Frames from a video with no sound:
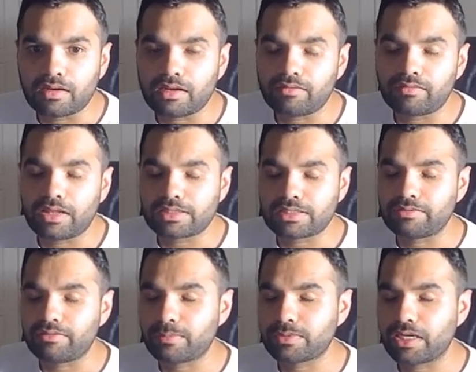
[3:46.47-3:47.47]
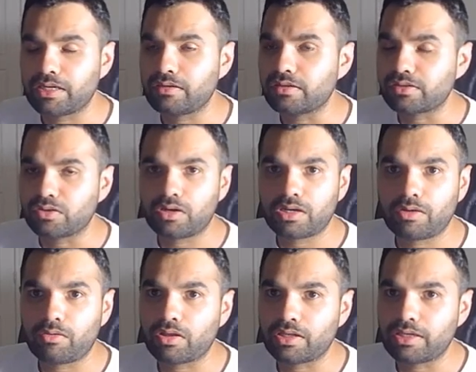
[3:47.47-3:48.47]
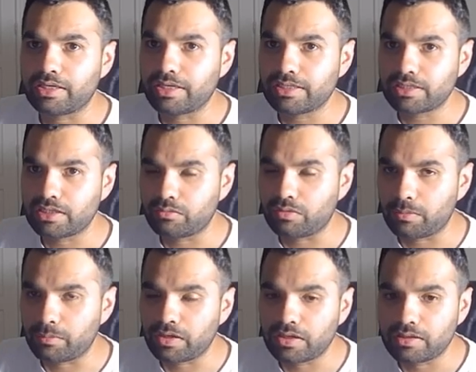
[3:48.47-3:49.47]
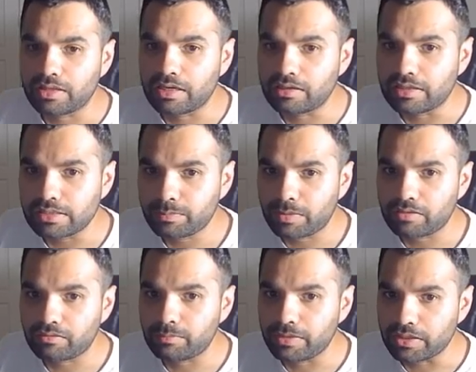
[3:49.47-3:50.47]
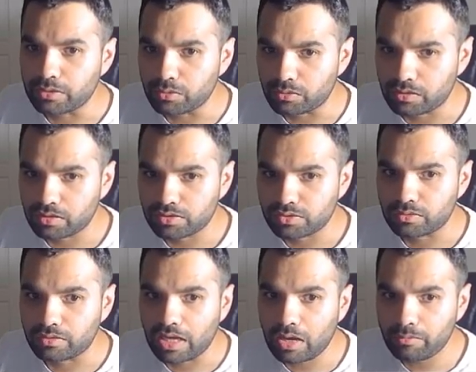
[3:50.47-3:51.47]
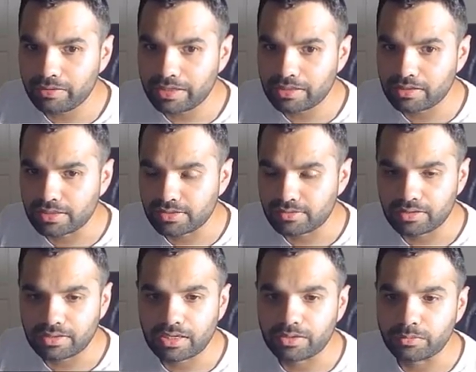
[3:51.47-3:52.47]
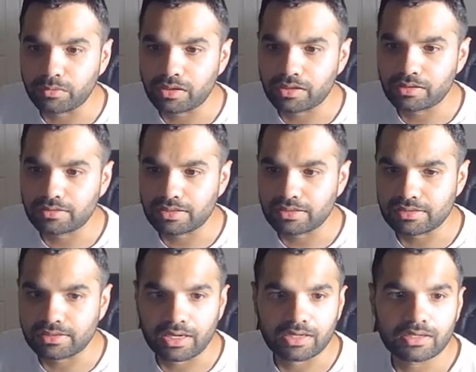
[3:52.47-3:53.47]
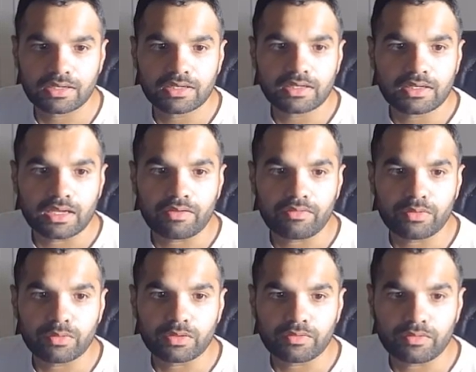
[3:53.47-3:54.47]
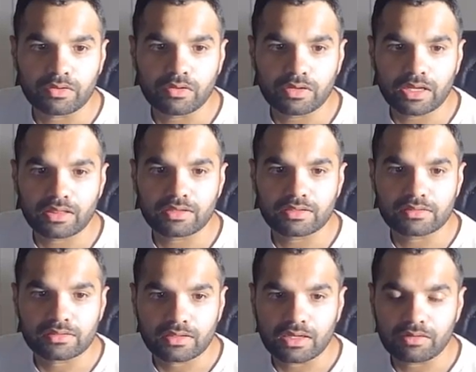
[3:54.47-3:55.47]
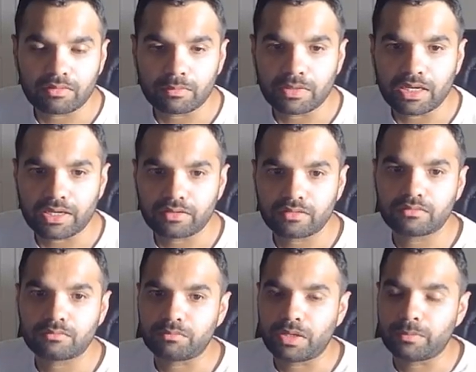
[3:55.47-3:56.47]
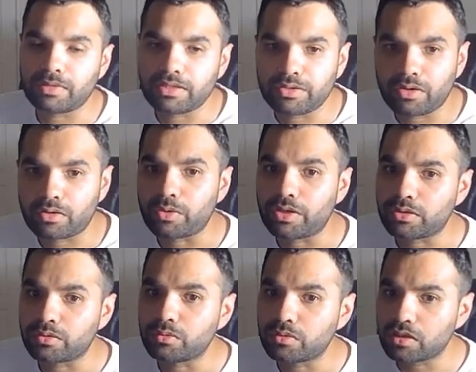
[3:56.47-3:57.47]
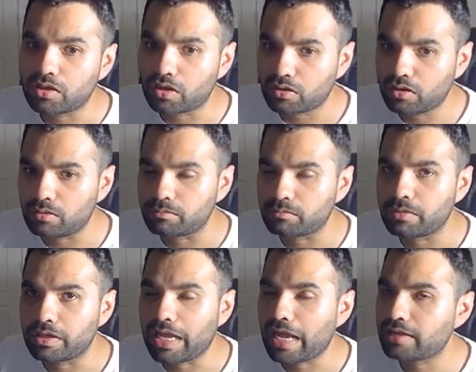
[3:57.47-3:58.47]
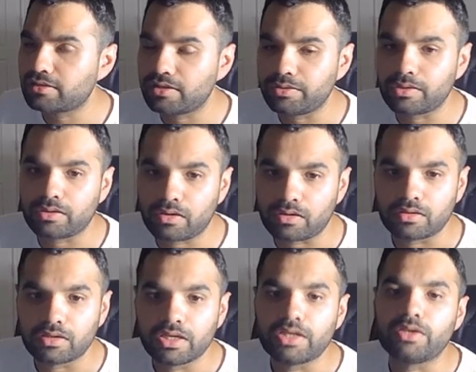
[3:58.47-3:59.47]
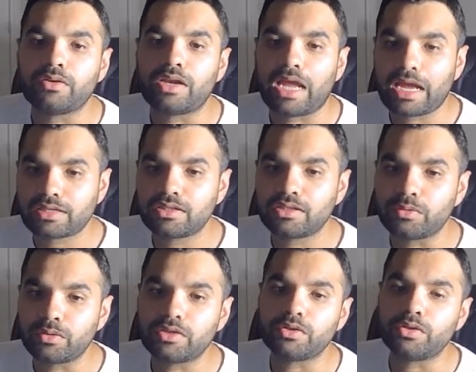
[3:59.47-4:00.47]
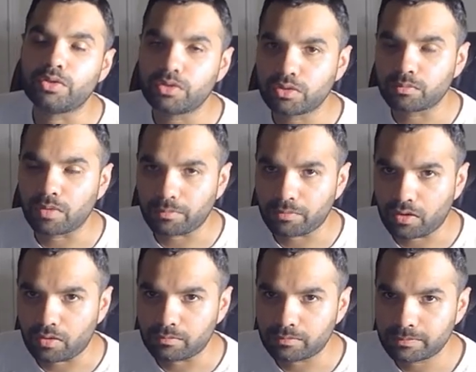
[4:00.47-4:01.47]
if let's say website does not have authentication requirement then this part will be ignored so now we can construct our url such that if you if you look at this it will be like you know maybe you are going to google.com but actually you are not you are actually going to youtube.com